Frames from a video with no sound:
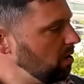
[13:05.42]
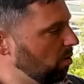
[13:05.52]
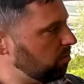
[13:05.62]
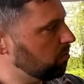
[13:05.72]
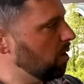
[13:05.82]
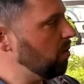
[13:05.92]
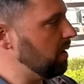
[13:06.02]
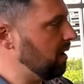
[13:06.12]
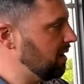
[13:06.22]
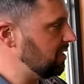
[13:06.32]
go through
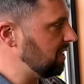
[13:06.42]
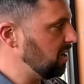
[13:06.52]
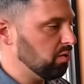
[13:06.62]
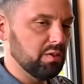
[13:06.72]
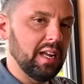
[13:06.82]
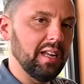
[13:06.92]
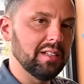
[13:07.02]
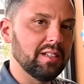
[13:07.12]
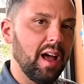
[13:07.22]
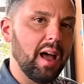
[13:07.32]
it on a scheduled date
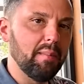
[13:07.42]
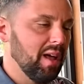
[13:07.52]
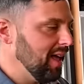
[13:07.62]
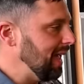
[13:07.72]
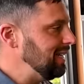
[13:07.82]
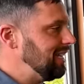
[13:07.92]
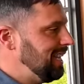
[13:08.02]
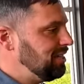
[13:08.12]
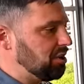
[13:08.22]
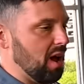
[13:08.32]
and time and
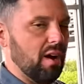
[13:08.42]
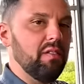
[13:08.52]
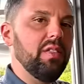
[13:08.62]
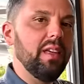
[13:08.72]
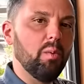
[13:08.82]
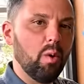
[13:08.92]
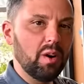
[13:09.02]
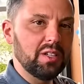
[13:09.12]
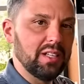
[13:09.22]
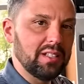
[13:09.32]
teach you how everything
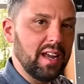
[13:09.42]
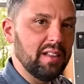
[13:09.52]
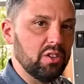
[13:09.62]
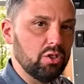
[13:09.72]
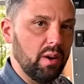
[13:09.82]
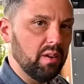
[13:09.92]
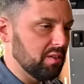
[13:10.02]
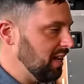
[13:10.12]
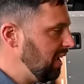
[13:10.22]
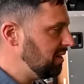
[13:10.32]
works inside the trailer.
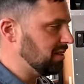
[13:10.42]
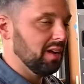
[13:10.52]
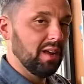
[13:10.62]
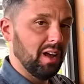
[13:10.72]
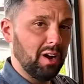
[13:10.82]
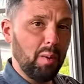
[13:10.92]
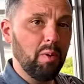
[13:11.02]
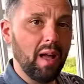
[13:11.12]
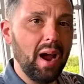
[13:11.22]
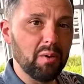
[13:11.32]
It takes a
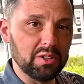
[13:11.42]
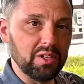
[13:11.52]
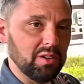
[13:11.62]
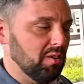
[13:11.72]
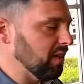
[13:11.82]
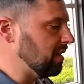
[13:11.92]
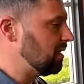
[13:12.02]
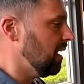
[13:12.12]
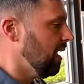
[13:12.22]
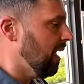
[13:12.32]
couple hours to do
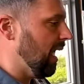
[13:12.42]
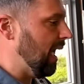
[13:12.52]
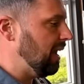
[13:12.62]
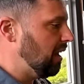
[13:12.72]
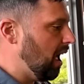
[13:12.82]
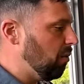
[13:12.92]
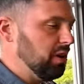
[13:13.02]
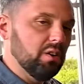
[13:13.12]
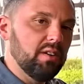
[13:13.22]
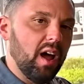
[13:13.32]
this. And
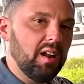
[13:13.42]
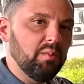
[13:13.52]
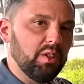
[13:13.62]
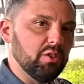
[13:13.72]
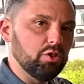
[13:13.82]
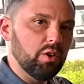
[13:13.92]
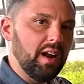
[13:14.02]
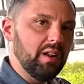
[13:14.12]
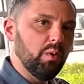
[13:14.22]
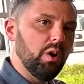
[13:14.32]
when you're done with your
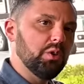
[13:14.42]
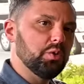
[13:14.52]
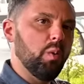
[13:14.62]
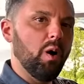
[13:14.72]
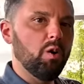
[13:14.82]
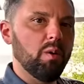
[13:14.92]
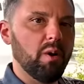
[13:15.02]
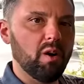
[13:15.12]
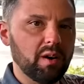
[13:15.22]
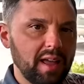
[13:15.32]
training, we always welcome
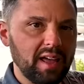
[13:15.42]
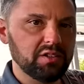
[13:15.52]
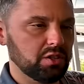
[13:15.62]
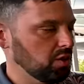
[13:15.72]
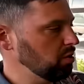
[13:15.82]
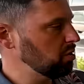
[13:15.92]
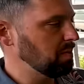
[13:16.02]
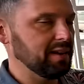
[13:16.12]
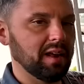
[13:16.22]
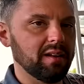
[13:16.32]
our guests to
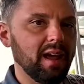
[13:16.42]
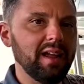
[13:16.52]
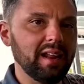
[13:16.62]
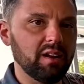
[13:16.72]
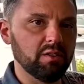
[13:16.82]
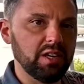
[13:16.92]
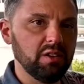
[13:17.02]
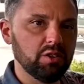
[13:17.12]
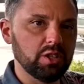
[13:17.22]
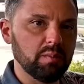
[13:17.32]
spend a night at our
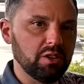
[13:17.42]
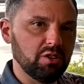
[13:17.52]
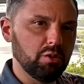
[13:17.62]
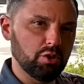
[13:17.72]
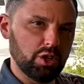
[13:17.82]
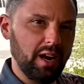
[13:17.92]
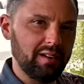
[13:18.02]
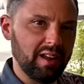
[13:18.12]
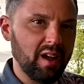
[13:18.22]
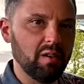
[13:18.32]
dealership to do their
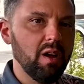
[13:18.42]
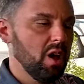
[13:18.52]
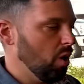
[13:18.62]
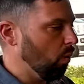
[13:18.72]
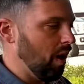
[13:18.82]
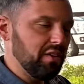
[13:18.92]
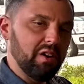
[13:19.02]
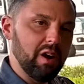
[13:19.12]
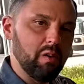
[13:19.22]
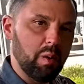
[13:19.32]
shakedown while
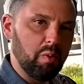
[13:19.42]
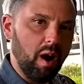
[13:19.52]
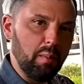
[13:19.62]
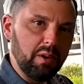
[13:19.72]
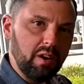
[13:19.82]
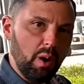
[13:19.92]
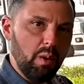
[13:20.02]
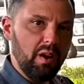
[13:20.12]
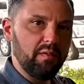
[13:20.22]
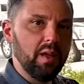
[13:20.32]
they're here on our property. That
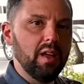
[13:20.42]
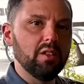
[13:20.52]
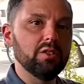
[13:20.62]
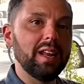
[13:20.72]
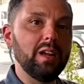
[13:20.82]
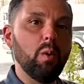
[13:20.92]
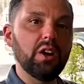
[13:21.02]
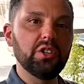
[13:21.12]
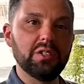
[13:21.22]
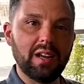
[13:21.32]
way, if there's any
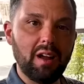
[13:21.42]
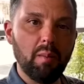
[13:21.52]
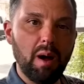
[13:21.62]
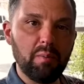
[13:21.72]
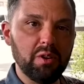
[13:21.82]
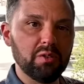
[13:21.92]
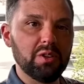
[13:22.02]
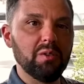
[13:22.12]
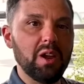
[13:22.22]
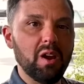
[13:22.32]
questions that come up, you're
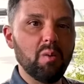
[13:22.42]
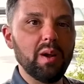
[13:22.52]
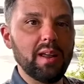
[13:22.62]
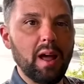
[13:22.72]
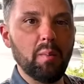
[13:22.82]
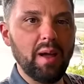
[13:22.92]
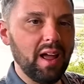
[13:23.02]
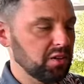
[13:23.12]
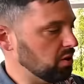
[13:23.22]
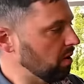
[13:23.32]
still here and we can help
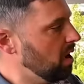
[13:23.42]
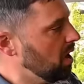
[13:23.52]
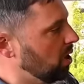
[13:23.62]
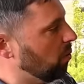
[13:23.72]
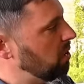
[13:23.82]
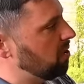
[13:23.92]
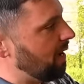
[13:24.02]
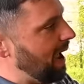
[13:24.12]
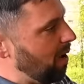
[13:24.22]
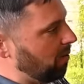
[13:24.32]
answer. When
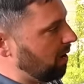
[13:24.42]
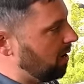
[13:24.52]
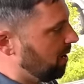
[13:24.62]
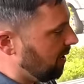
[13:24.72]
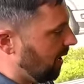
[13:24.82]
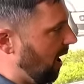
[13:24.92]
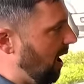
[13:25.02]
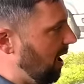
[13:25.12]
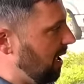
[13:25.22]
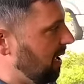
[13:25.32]
you're out
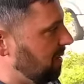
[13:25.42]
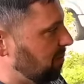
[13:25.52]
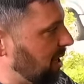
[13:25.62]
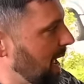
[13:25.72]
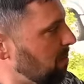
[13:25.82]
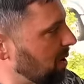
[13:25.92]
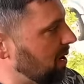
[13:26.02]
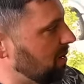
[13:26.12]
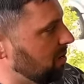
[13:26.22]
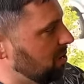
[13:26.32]
at
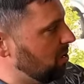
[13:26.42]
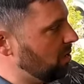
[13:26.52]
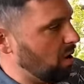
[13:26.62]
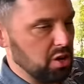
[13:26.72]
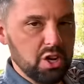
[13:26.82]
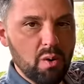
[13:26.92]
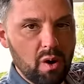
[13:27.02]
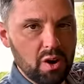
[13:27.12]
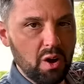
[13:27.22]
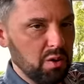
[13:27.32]
camping, there are
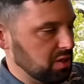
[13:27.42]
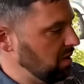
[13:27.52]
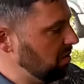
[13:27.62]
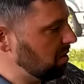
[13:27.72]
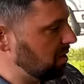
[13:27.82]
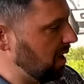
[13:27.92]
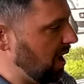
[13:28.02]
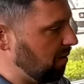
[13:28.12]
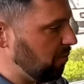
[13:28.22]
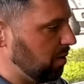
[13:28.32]
QR codes that you can
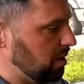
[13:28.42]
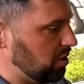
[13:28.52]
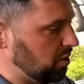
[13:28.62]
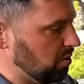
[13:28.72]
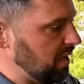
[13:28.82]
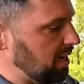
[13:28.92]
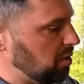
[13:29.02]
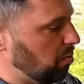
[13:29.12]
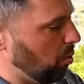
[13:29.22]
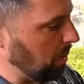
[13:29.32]
scan for additional tech
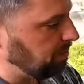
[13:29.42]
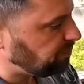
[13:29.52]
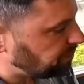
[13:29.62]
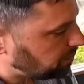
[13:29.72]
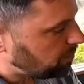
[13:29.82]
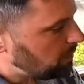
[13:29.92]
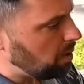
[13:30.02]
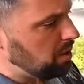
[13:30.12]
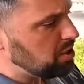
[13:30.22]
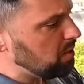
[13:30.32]
support.
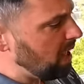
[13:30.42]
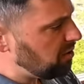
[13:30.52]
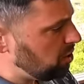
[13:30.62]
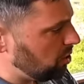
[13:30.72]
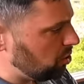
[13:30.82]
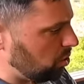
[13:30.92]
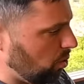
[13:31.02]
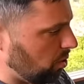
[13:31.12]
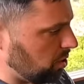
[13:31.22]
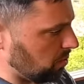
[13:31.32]
This allows you to
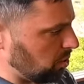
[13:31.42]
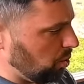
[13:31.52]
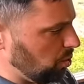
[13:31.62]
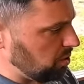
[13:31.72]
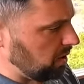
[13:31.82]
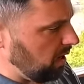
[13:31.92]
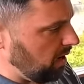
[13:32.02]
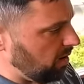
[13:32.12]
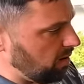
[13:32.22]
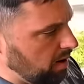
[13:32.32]
store some tools in
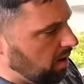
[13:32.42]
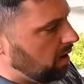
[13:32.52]
here.